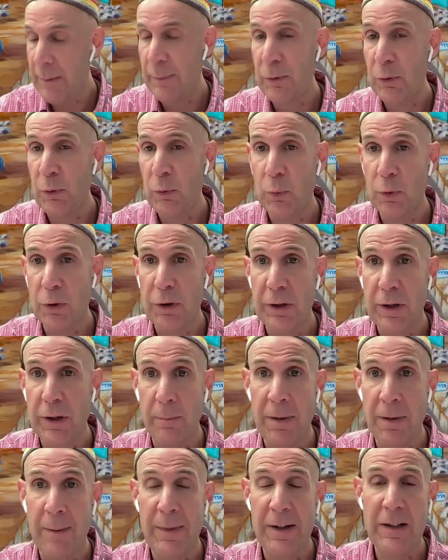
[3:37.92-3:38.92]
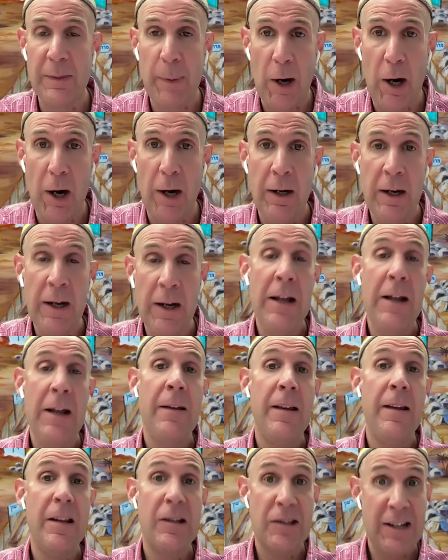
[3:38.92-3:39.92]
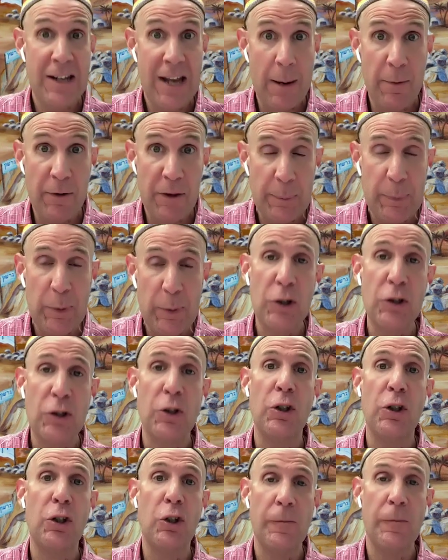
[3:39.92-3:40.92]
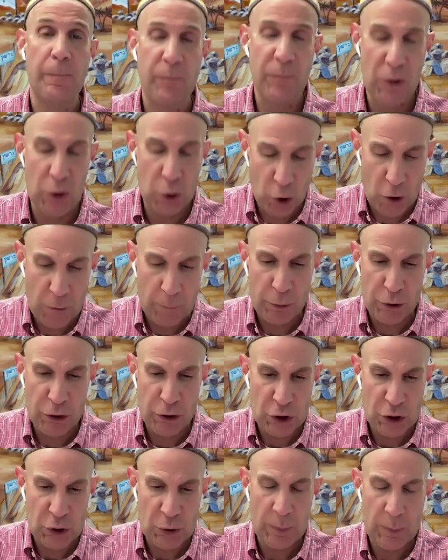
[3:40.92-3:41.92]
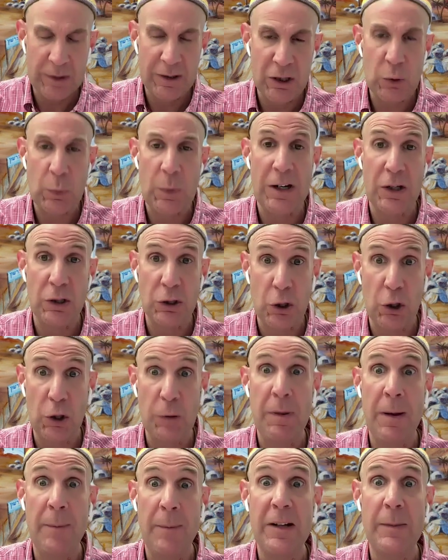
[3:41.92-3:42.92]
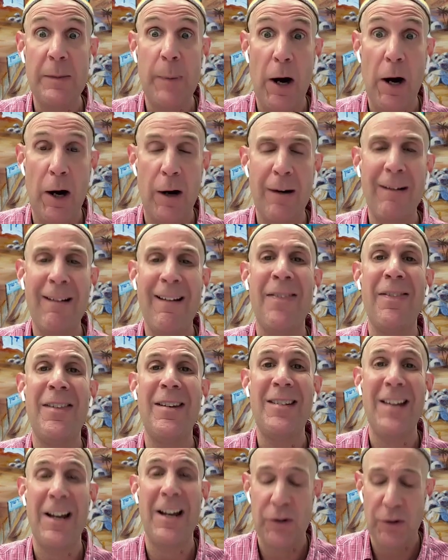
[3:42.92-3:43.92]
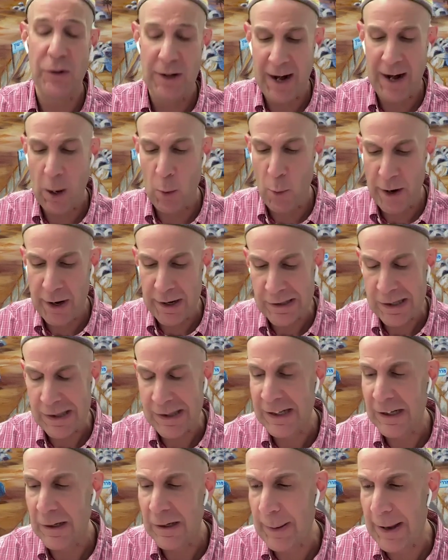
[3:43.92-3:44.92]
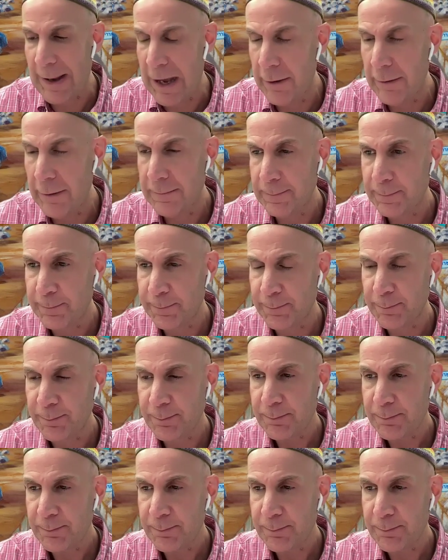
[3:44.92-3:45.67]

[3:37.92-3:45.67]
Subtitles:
Hebrew word Bemidbar is the name of the book. So the Torah portion this week is called Bemidbar, in the desert. And I want us to think about